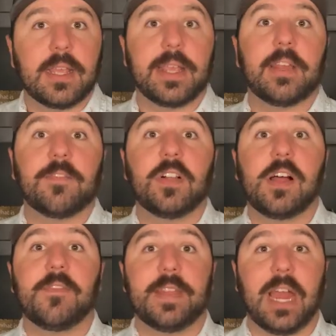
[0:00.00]
It can fall
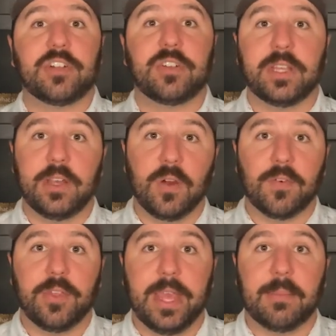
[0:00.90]
off naturally
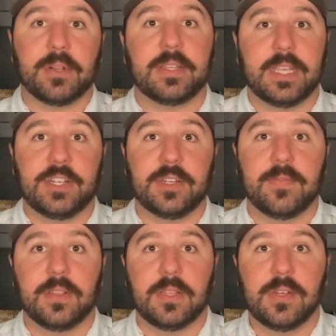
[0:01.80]
over the amortization
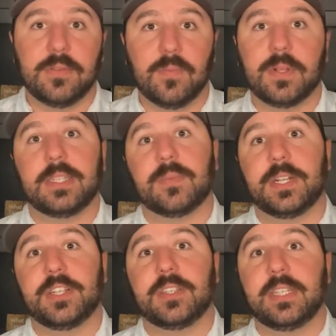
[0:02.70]
of the loan once it
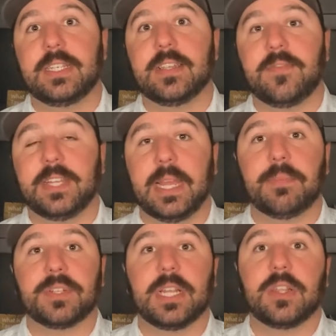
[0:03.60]
reaches the
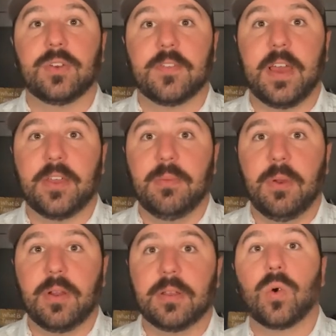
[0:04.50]
78% loan to value
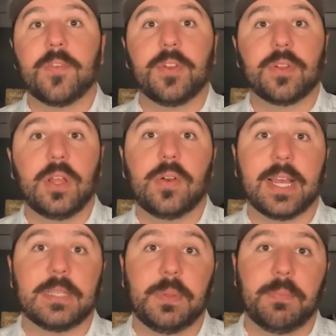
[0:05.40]
mark, or if your loan
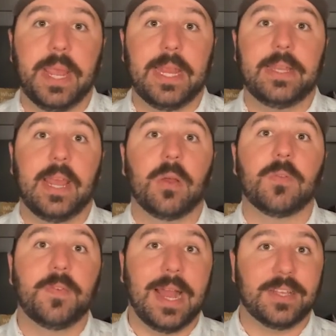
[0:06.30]
has been paid down
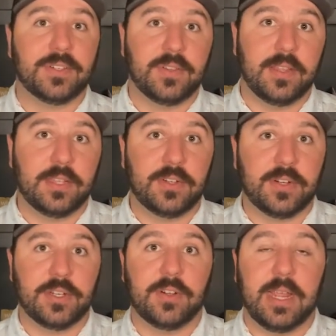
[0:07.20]
faster than the
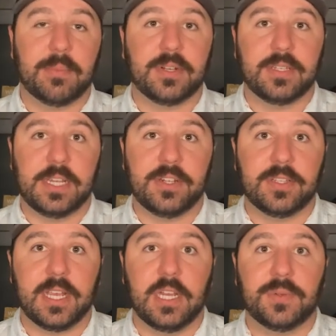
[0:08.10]
traditional amortization
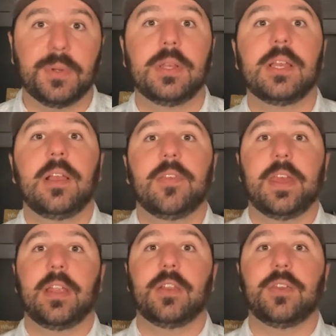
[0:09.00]
schedule,
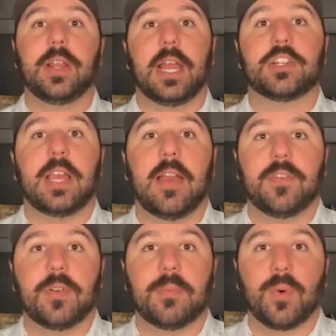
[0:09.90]
then you can actually
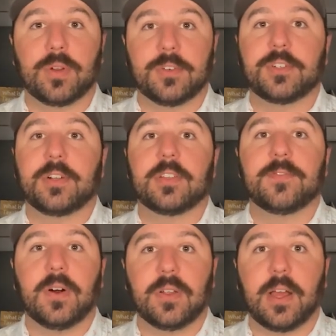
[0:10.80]
have your mortgage insurance
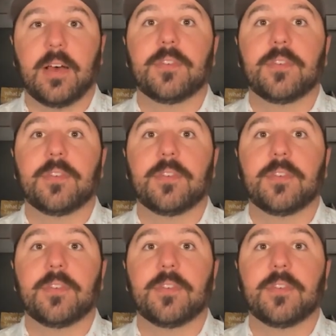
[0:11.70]
falling off